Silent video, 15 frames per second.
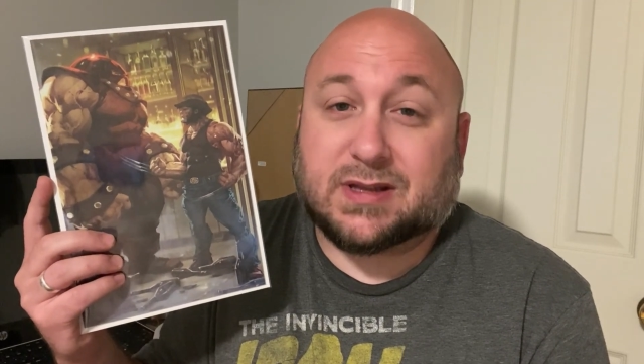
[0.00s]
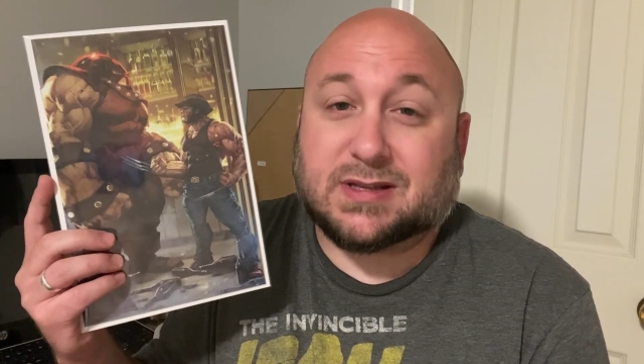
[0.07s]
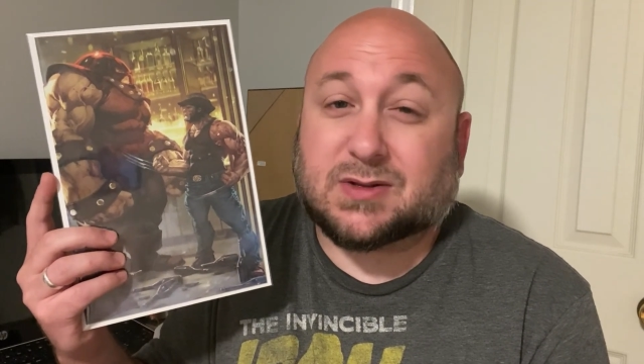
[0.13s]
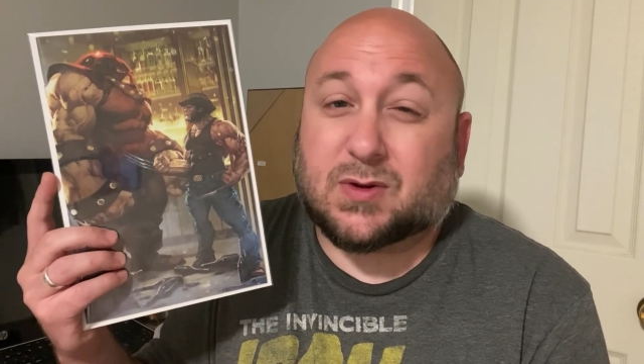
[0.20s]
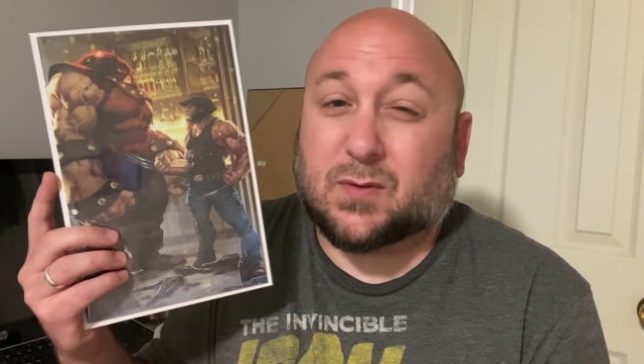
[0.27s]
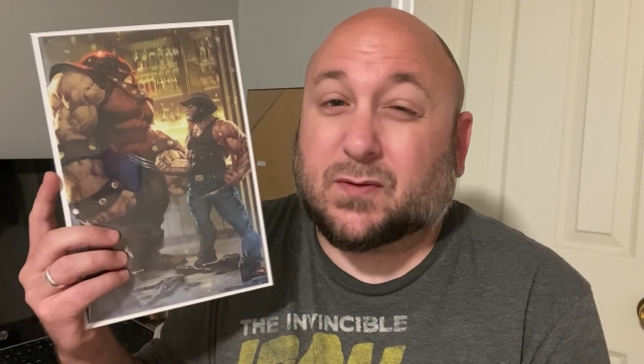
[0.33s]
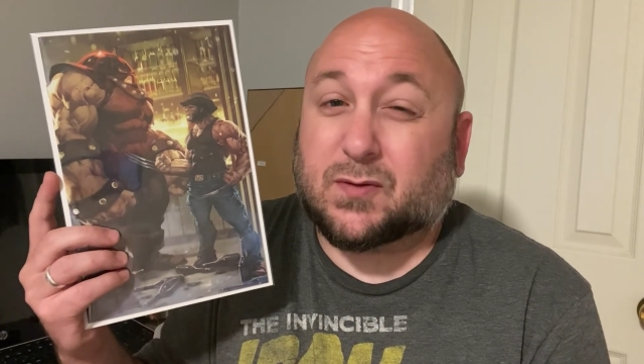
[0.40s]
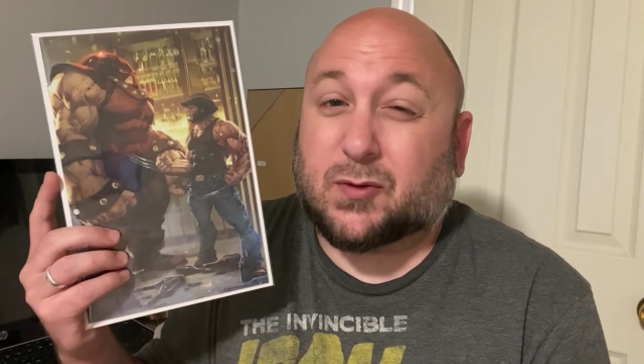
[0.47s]
It
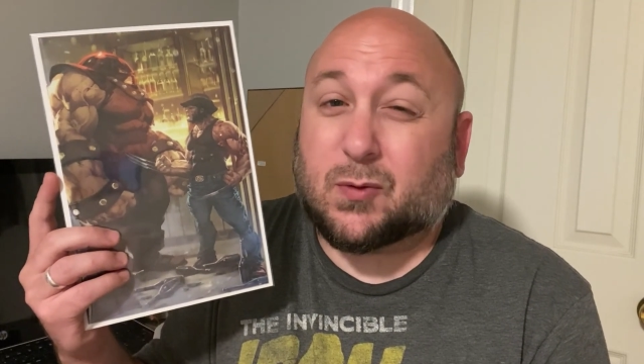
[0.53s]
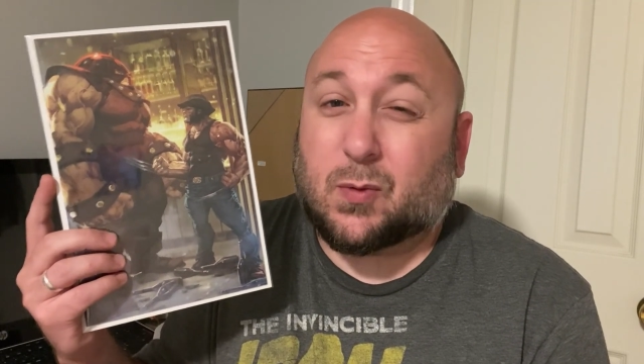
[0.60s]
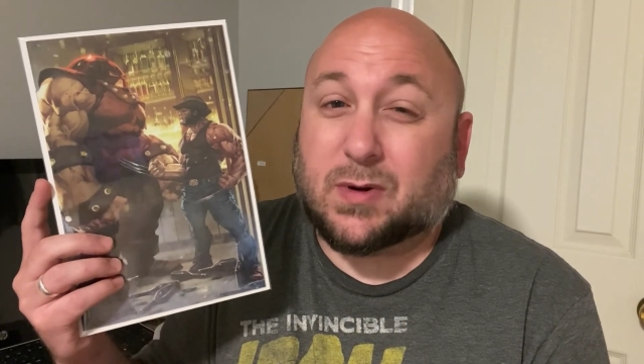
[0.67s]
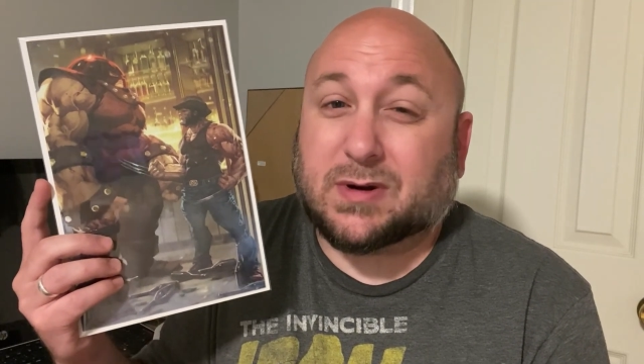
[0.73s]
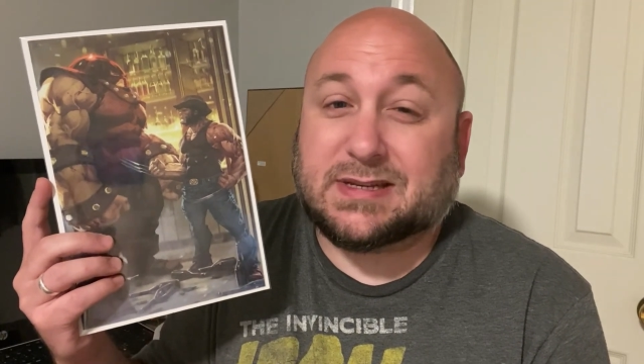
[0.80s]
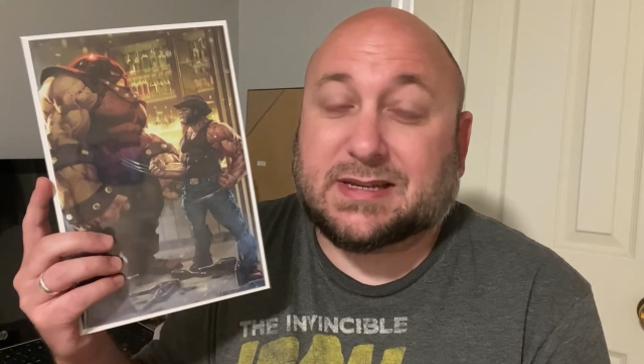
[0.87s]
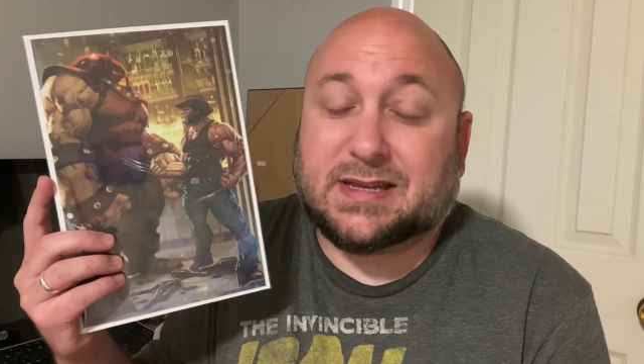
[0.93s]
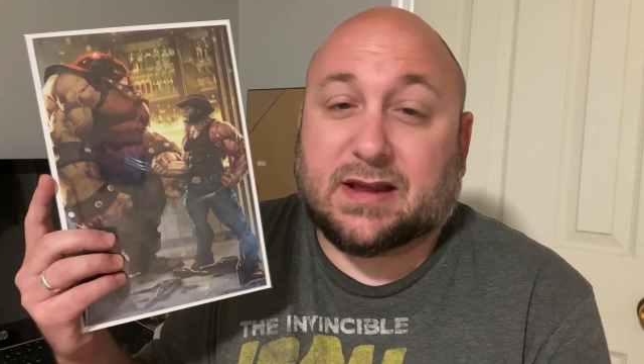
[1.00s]
sold for
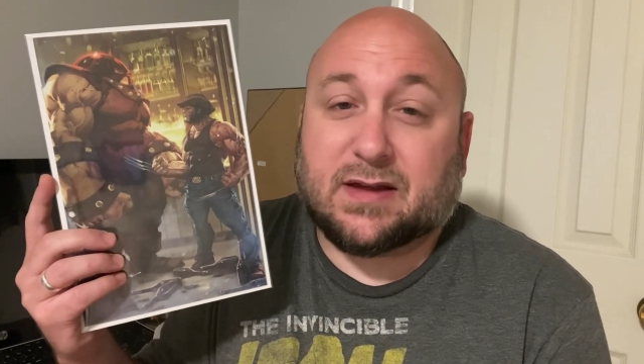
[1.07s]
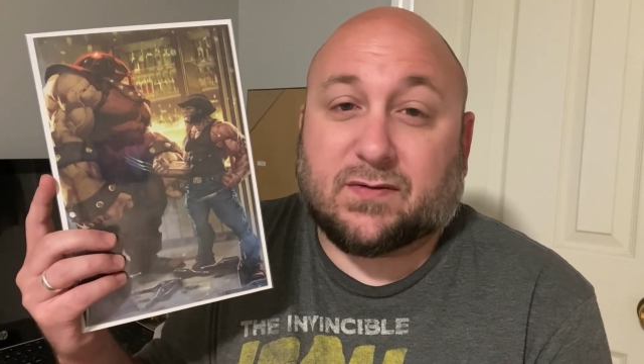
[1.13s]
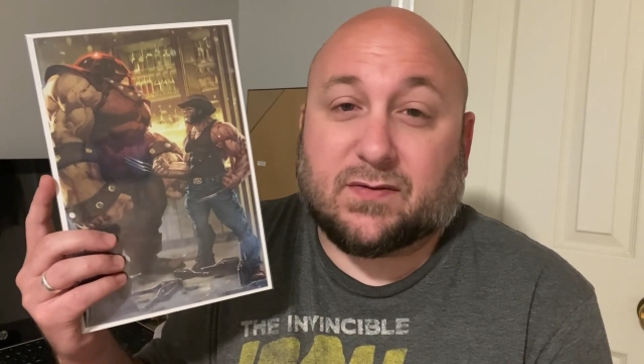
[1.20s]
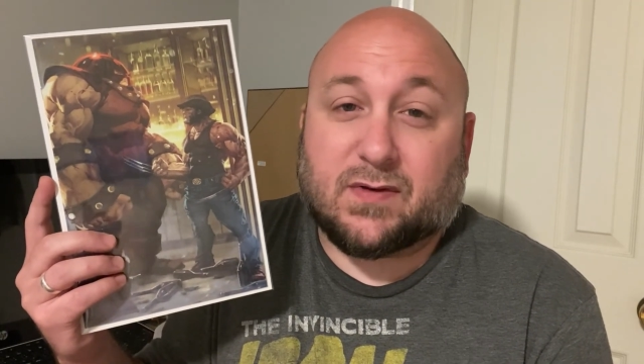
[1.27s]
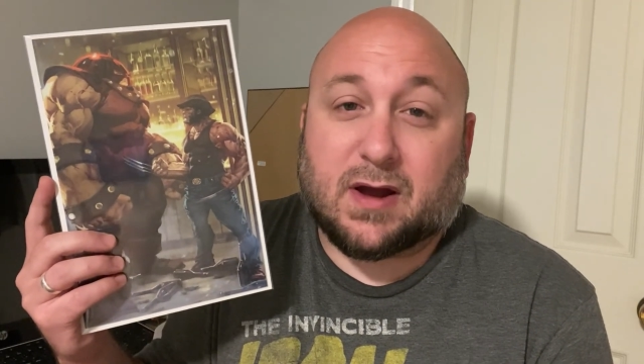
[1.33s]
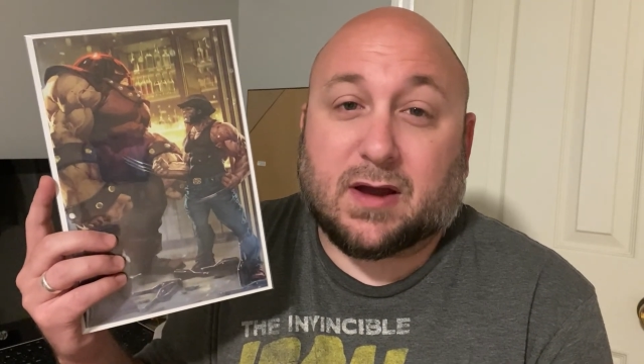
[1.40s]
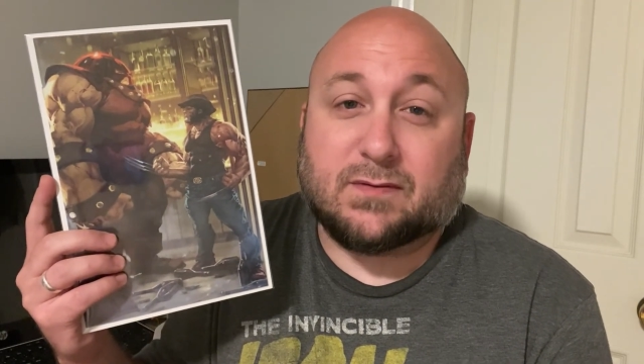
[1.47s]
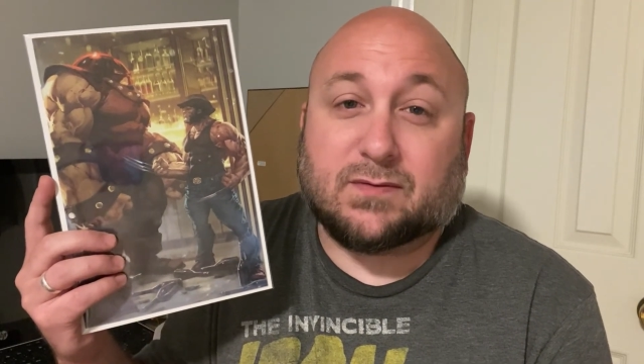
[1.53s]

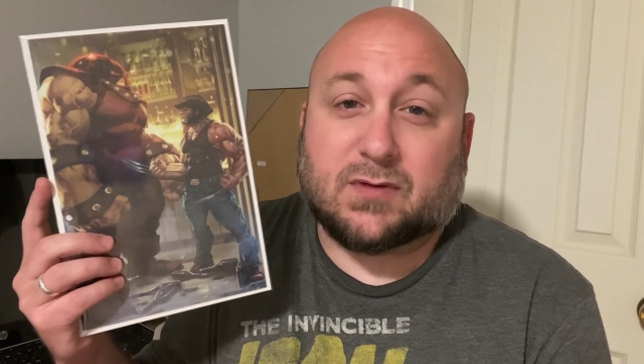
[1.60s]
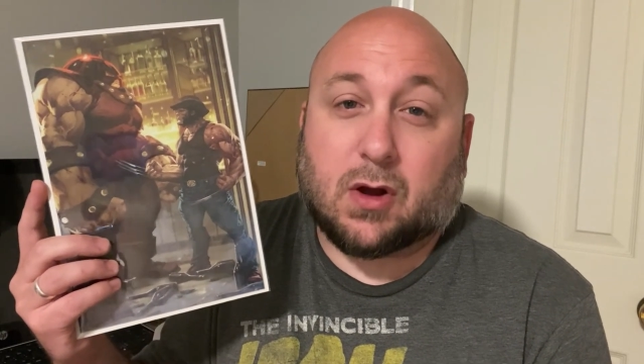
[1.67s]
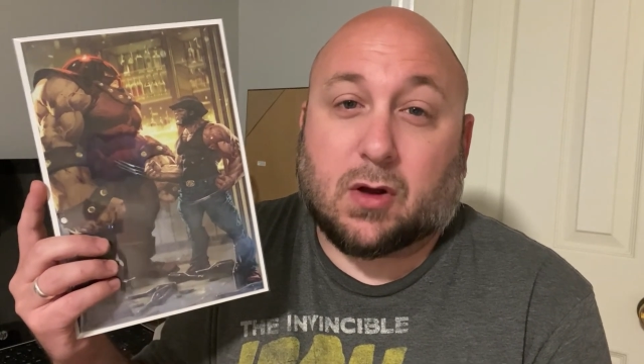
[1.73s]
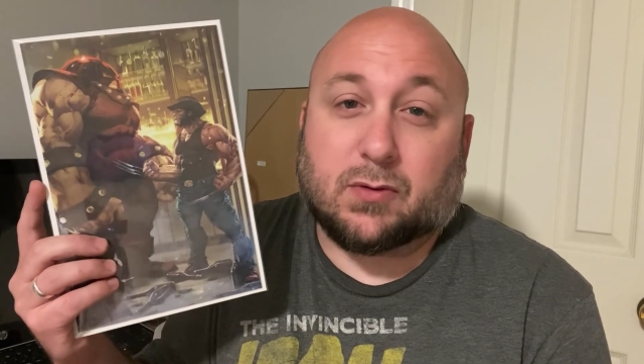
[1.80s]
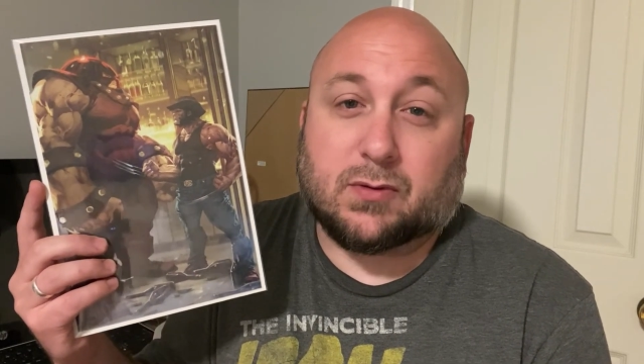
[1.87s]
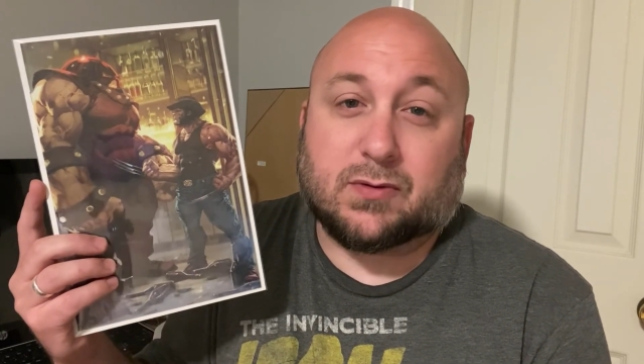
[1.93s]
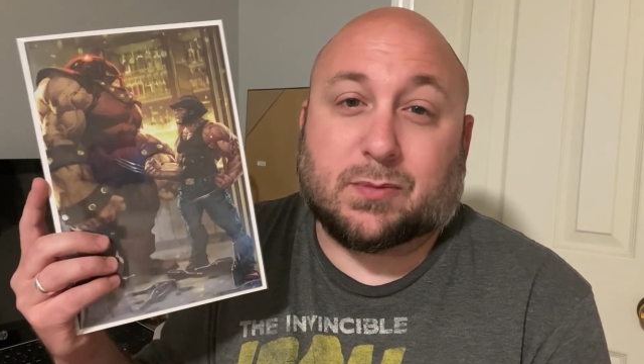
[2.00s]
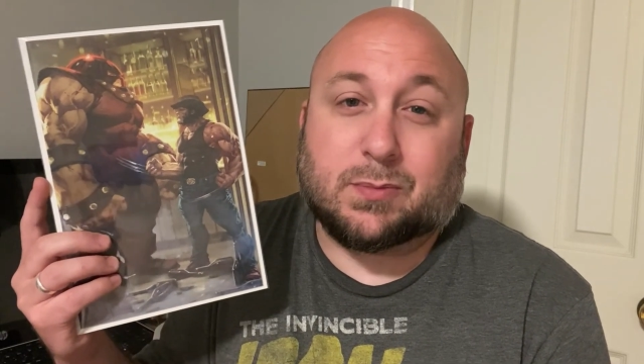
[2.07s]

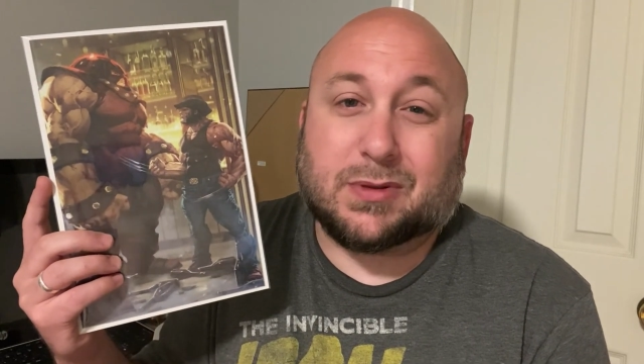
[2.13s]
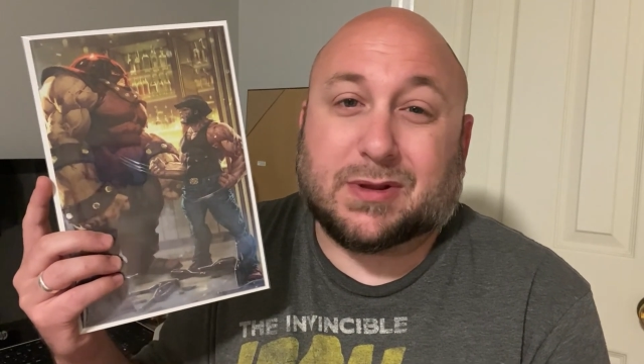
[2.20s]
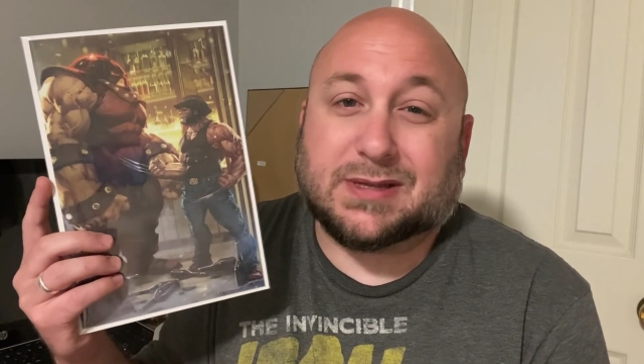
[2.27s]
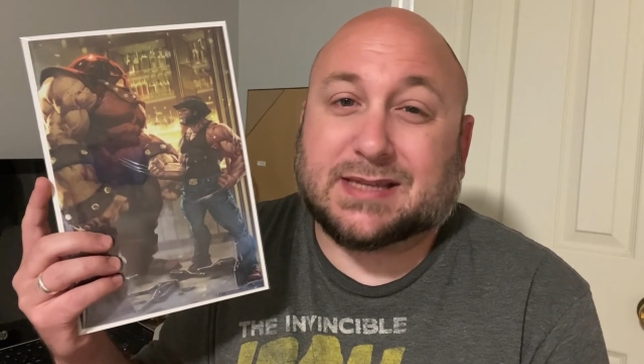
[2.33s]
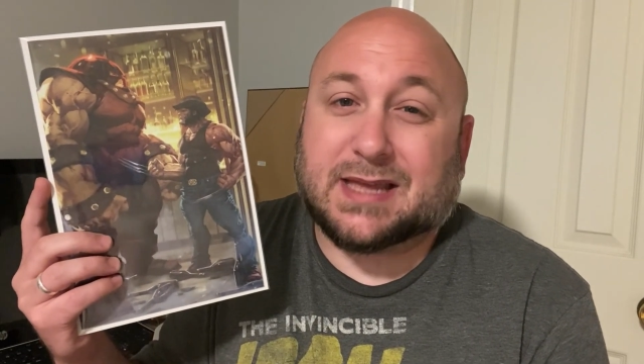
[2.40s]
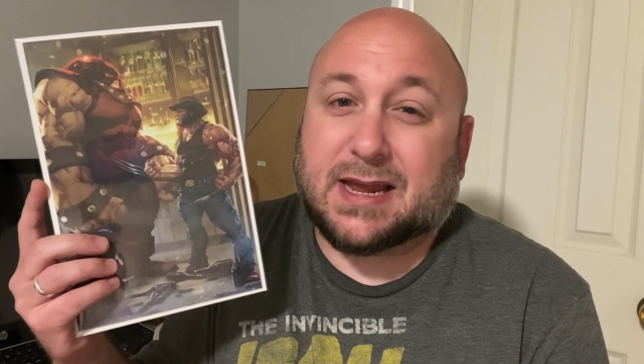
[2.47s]
$25 plus